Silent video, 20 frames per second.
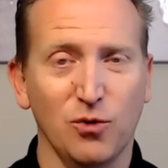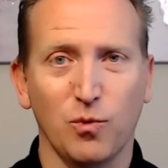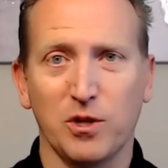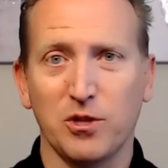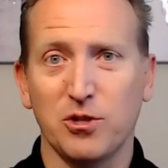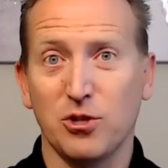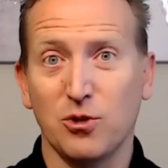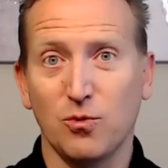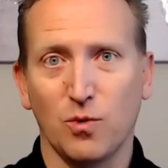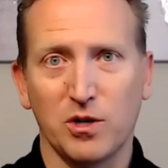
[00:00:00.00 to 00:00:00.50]

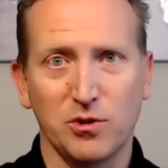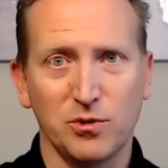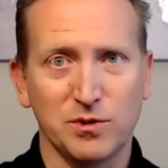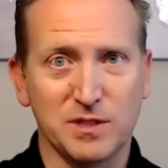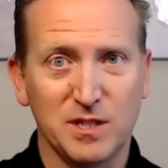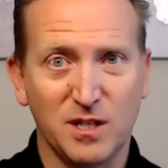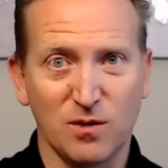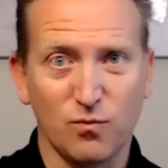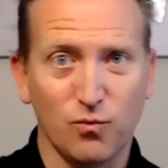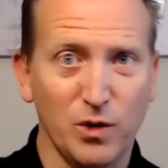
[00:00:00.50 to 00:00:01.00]
whether you want to use
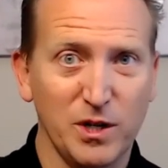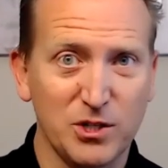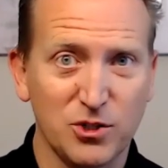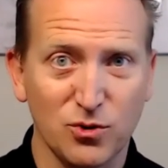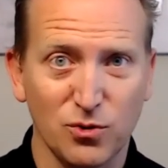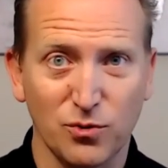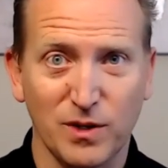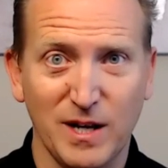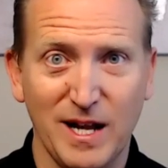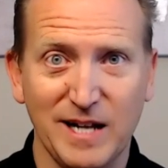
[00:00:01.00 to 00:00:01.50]
that
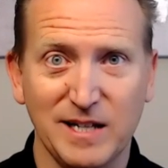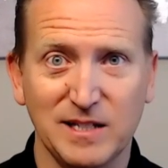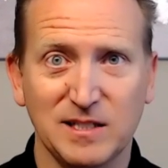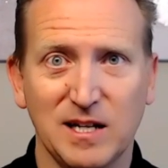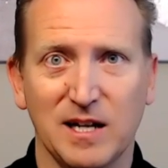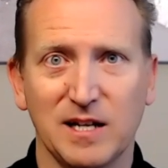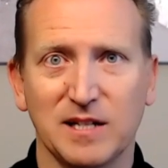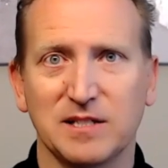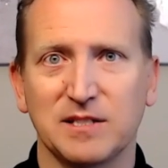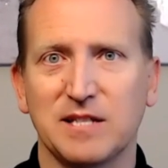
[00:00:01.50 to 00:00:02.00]
original nice
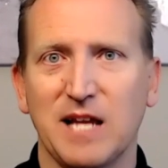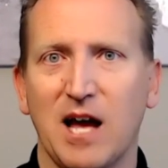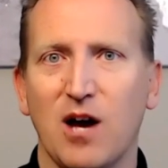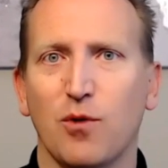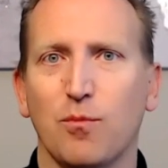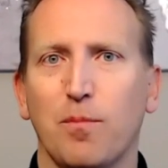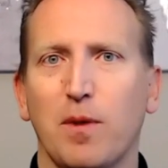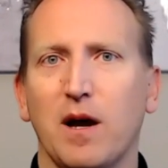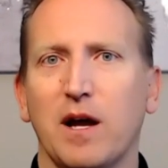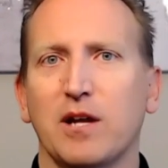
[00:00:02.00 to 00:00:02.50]
kind of
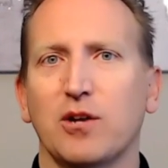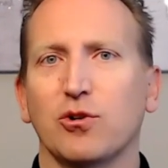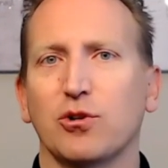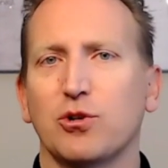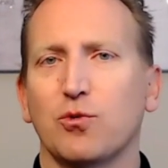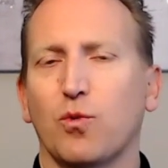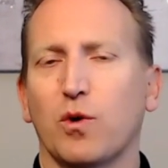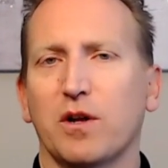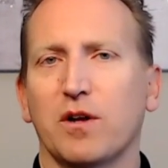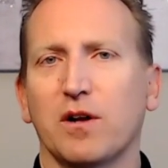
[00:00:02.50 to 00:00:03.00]
soundbite, or
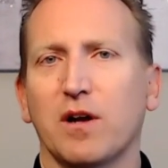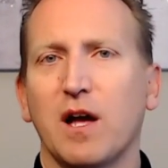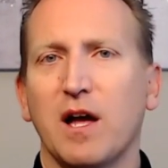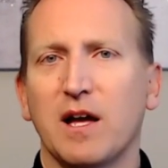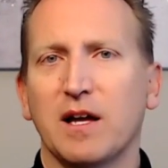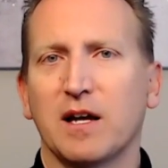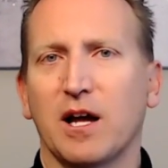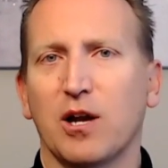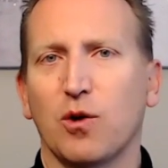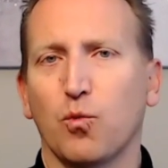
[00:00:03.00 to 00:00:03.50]
you want to
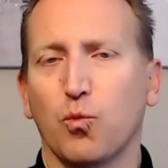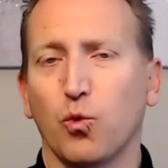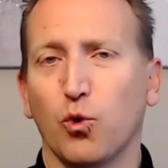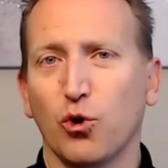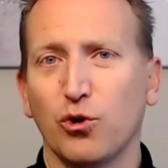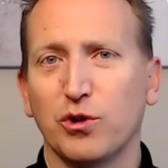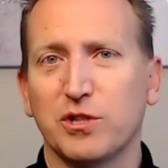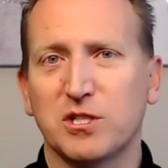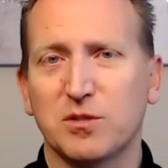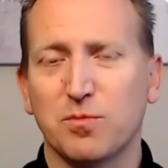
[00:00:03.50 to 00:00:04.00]
kind of
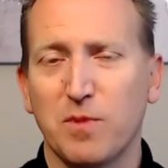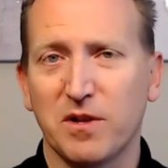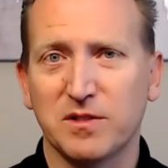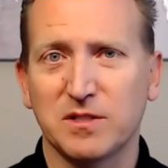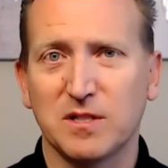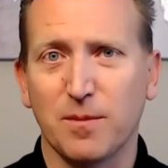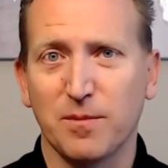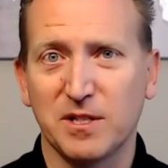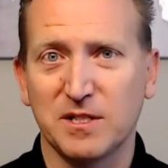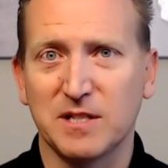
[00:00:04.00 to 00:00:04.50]
wordsmith
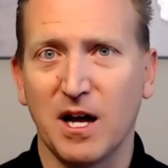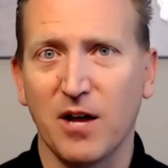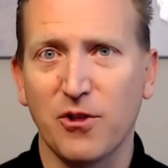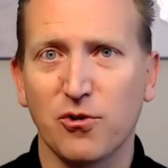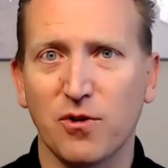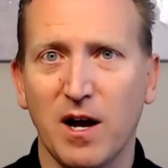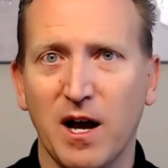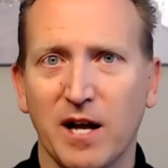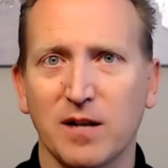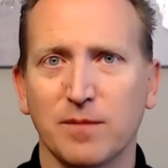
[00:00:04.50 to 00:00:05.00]
some of these
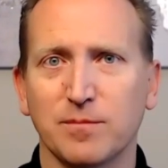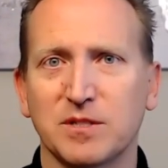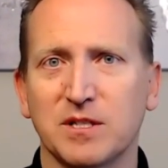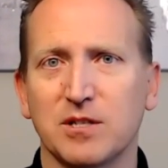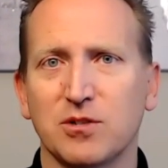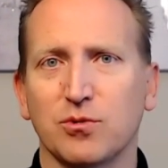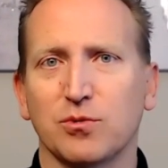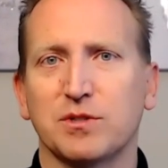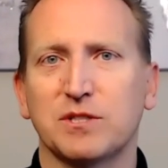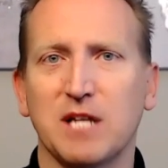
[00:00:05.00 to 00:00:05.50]
other items
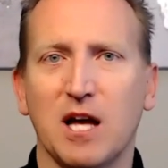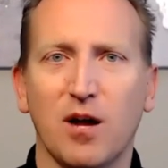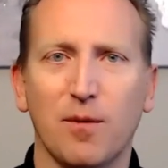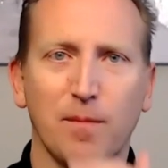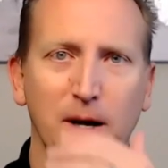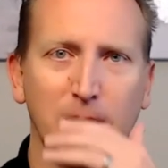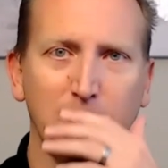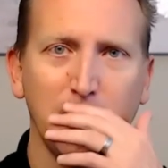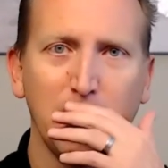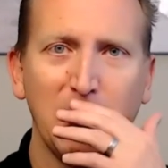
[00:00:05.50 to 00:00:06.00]
into a
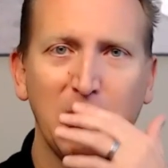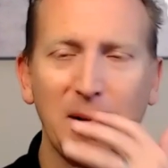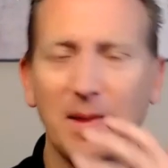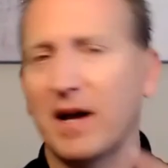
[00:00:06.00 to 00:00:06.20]
soundbite.